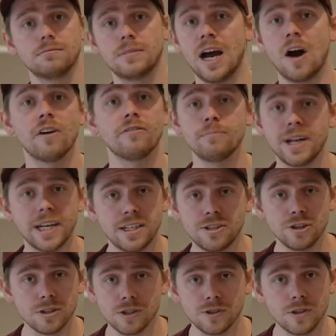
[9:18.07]
however many
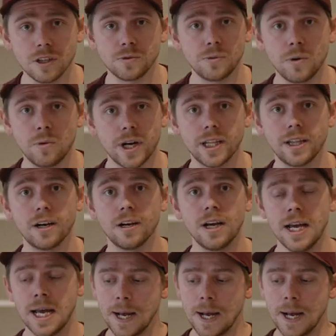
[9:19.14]
children's songs we want in there,